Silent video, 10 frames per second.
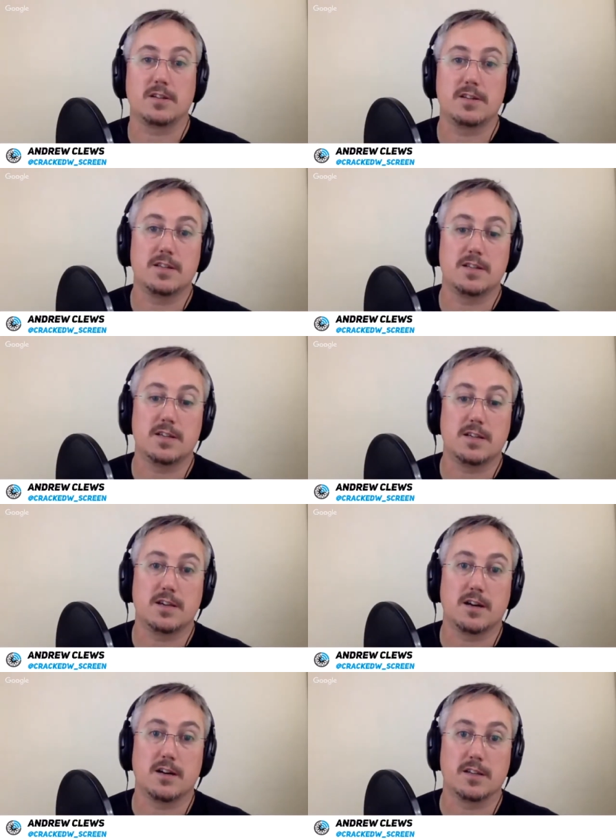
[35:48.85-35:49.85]
in the
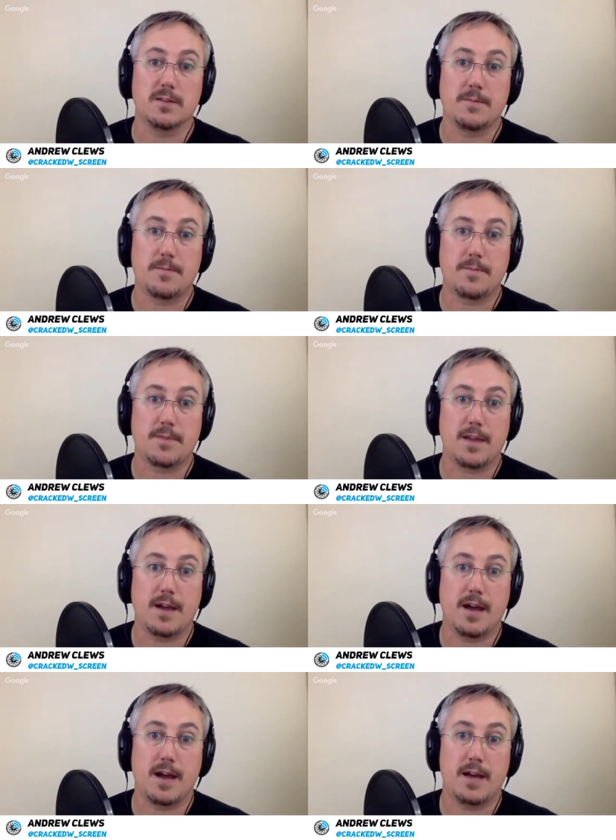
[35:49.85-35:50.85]
Guardian,
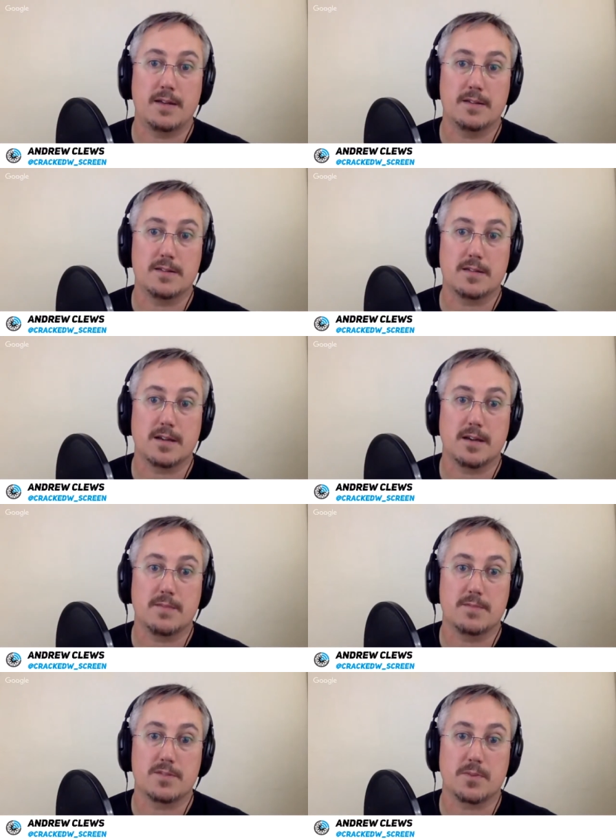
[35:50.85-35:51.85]
and
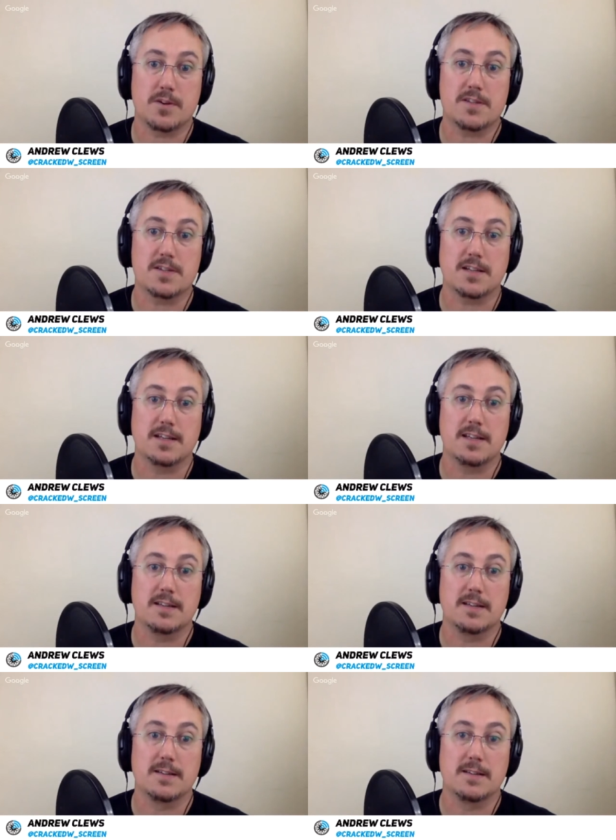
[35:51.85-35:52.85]
surprisingly,
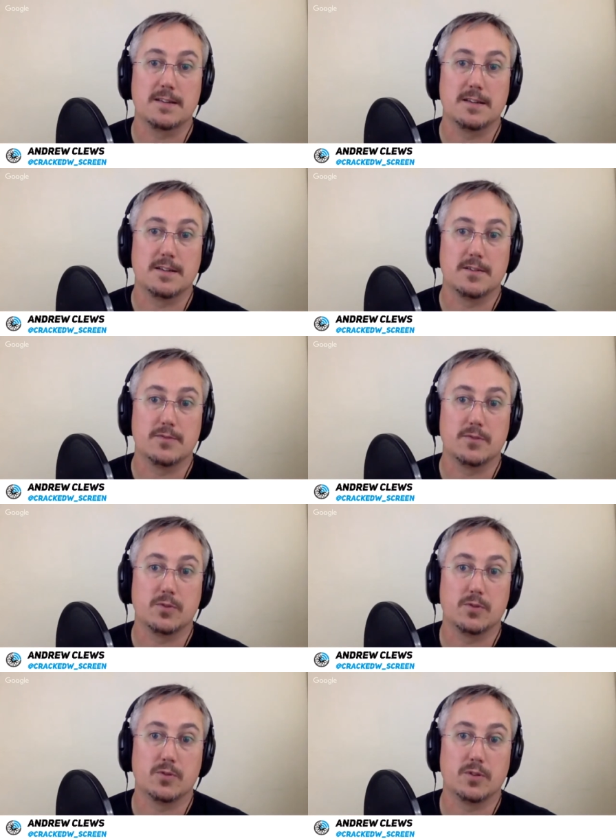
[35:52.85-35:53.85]

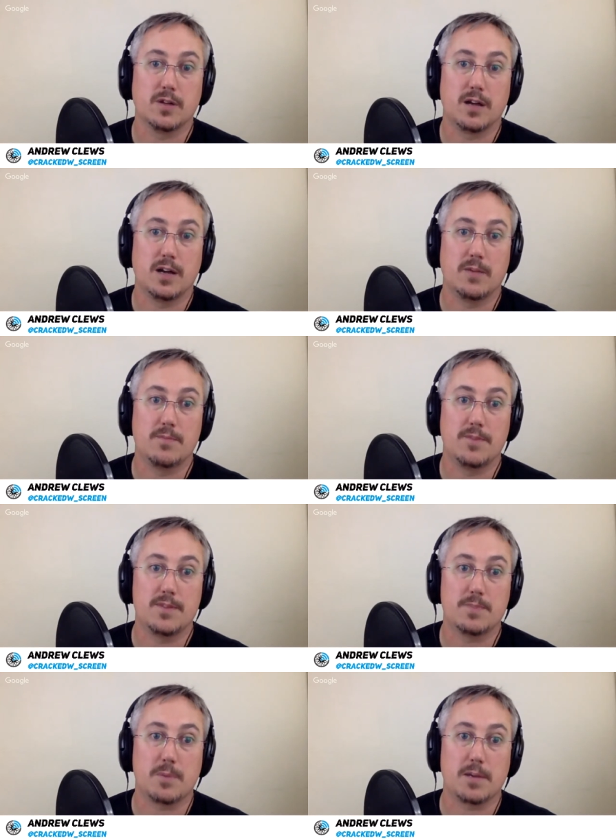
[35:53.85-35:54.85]
for
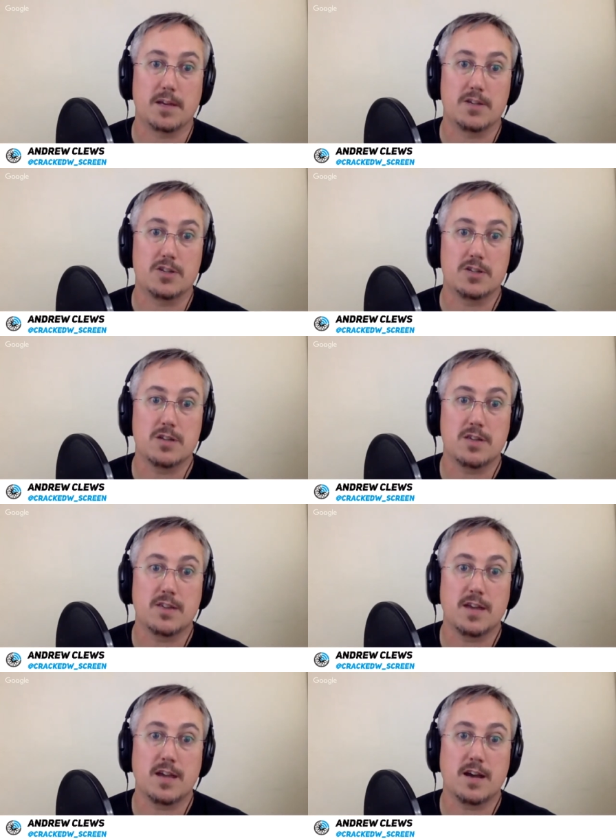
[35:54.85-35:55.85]
this publication,
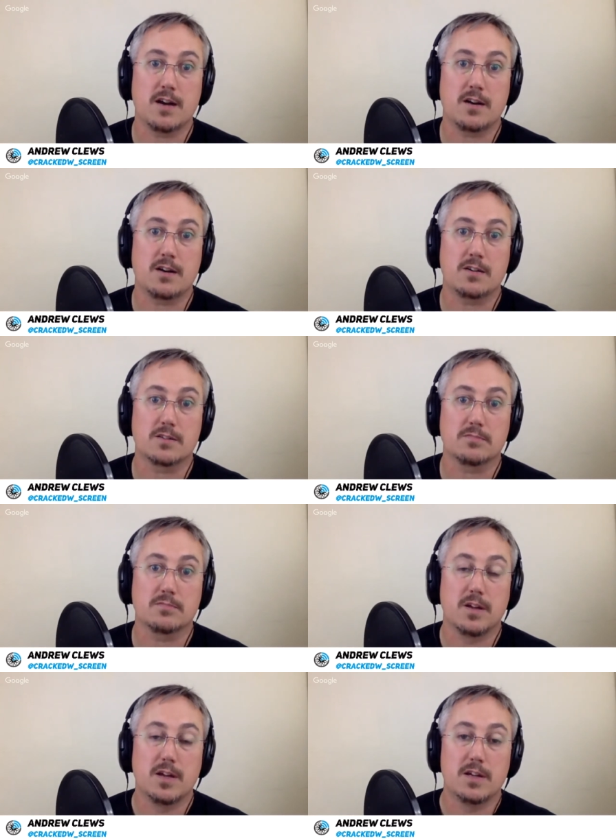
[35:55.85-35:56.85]
the
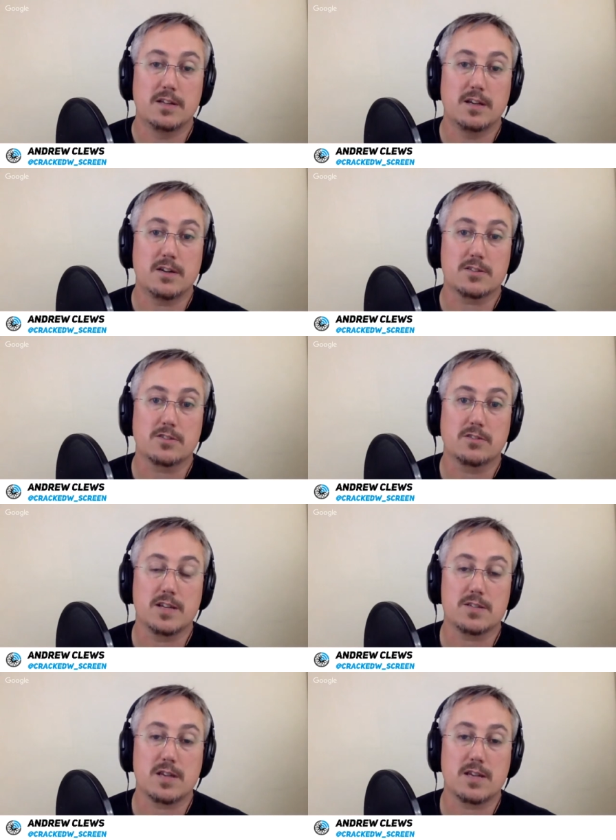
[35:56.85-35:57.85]
article
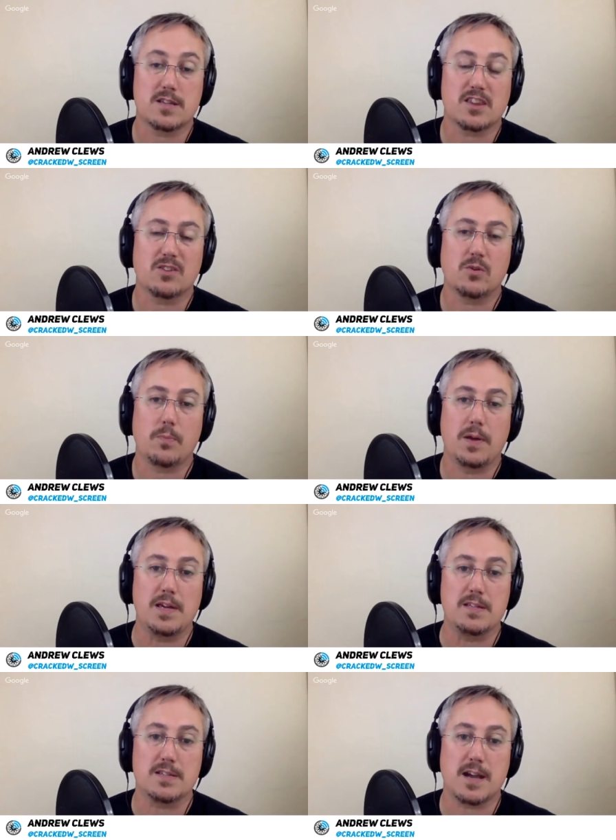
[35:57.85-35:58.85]
is a thought
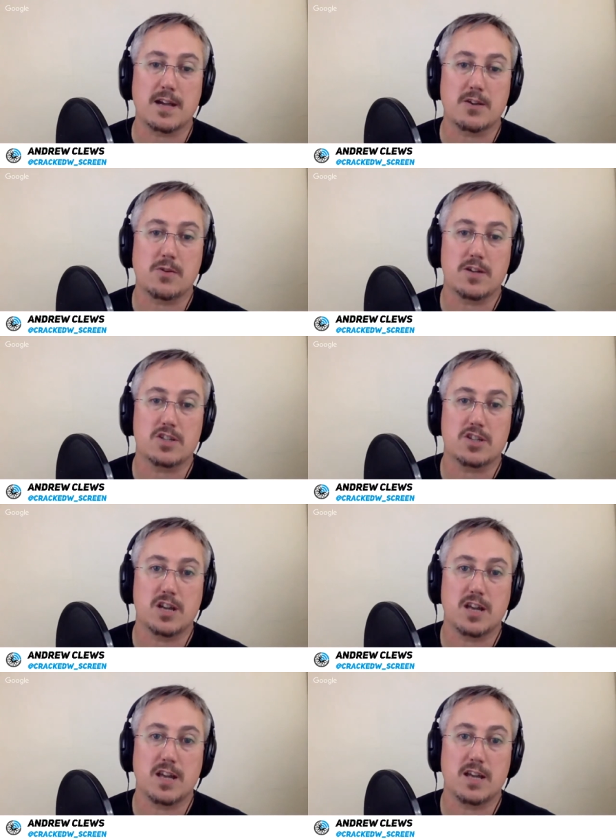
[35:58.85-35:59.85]
piece and
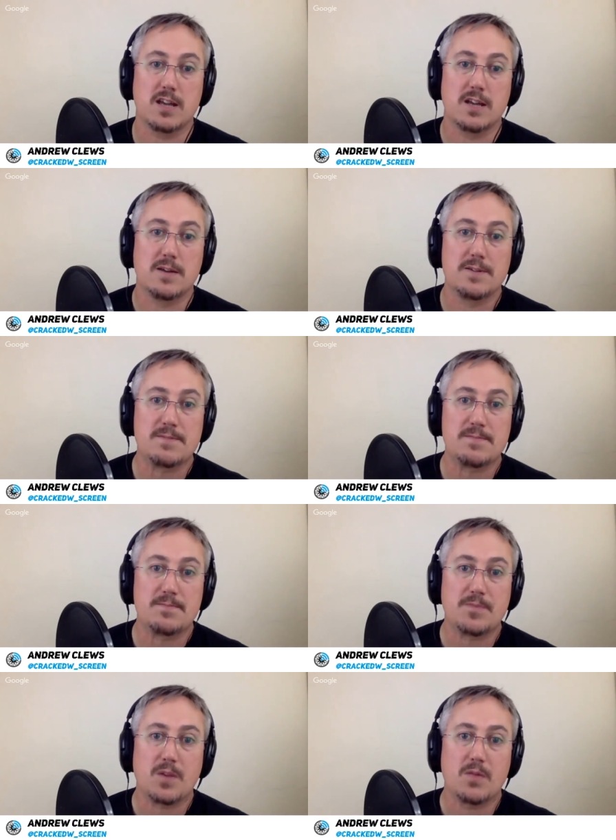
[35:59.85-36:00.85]
questioning
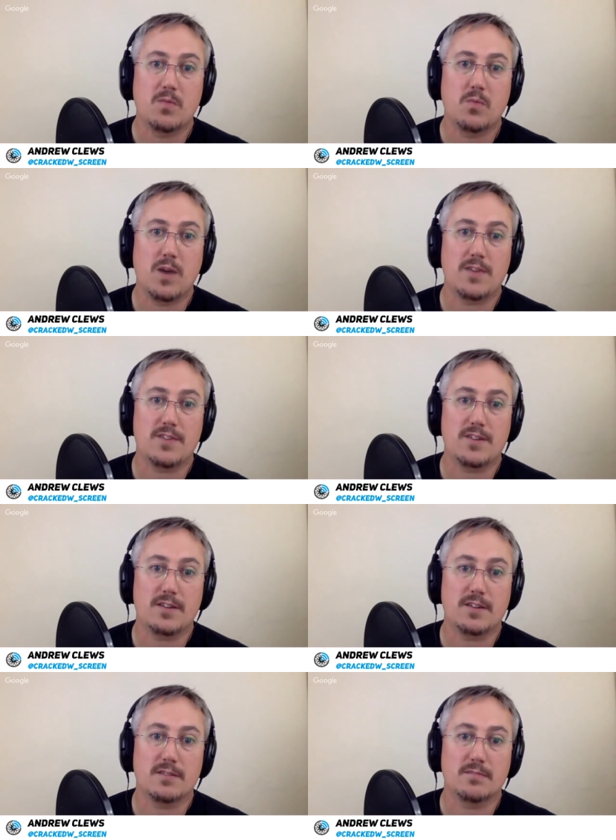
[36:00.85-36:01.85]

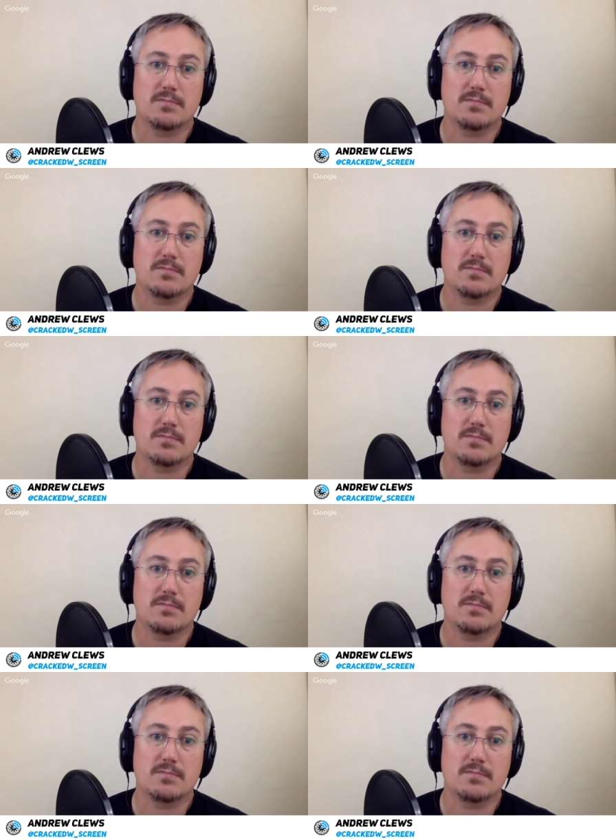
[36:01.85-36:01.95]
whether